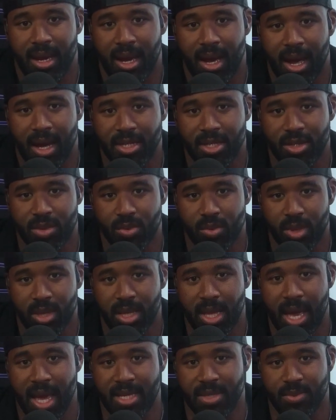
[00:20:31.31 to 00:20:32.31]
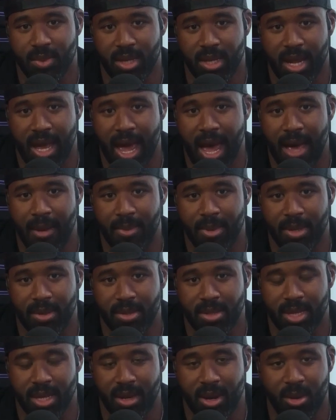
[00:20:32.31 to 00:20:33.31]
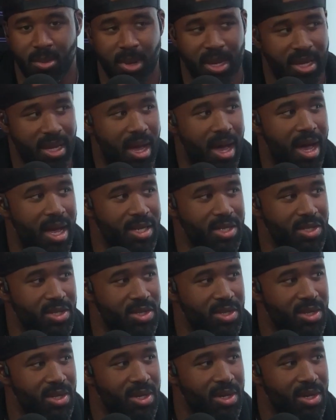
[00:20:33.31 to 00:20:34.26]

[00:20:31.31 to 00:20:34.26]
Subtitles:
I just realized what had happened. I was like, oh, my gosh.